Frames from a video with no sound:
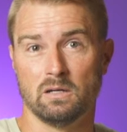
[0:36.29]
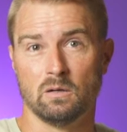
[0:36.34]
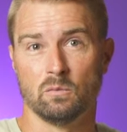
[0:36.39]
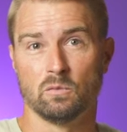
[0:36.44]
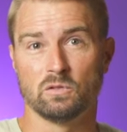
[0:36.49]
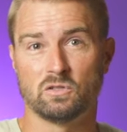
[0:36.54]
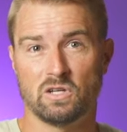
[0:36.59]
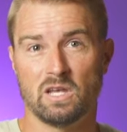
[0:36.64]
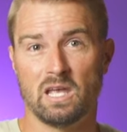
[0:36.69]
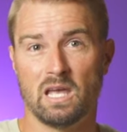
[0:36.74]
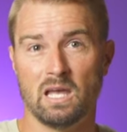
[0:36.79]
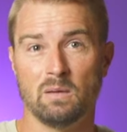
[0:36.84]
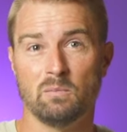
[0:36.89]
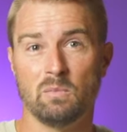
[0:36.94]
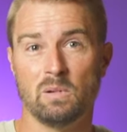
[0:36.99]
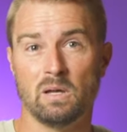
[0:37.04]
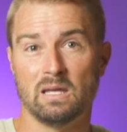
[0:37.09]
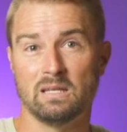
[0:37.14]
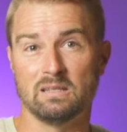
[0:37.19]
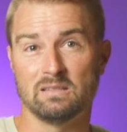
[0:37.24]
which
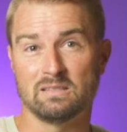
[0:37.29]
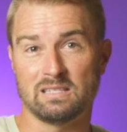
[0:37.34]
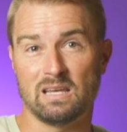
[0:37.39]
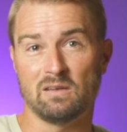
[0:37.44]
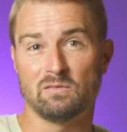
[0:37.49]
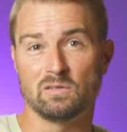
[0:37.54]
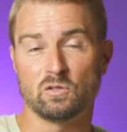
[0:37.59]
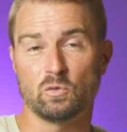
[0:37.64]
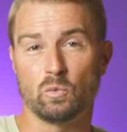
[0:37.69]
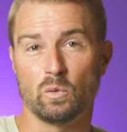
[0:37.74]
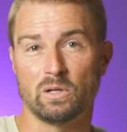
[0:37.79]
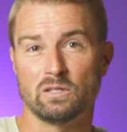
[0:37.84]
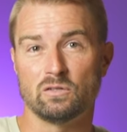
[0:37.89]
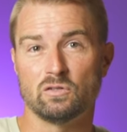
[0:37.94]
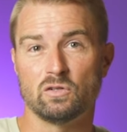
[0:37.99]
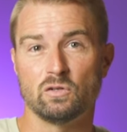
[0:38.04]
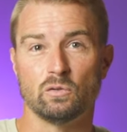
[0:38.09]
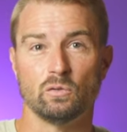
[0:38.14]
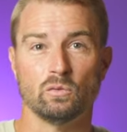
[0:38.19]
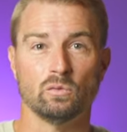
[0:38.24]
came in
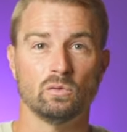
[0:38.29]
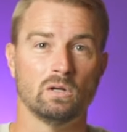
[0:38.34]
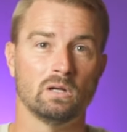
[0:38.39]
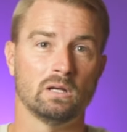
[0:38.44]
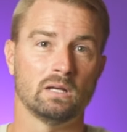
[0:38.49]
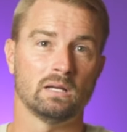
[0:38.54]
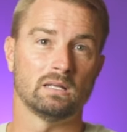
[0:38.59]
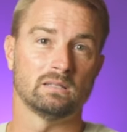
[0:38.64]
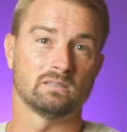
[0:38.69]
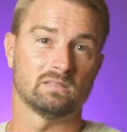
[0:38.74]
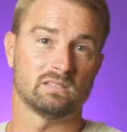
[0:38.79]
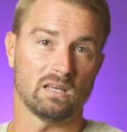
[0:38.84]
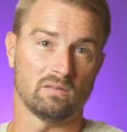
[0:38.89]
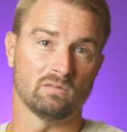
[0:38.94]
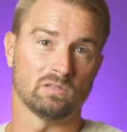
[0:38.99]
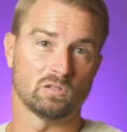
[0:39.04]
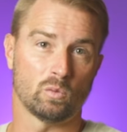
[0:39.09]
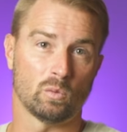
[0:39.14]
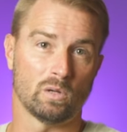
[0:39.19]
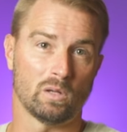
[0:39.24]
722
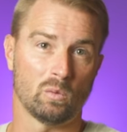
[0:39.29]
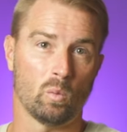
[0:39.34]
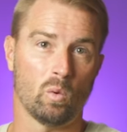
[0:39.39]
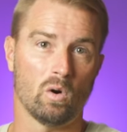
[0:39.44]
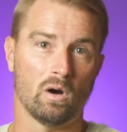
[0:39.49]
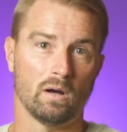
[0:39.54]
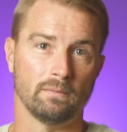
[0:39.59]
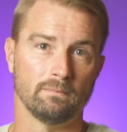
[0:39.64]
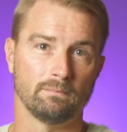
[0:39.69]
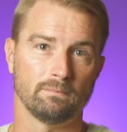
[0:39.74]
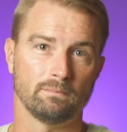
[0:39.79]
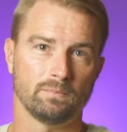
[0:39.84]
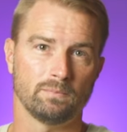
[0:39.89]
721.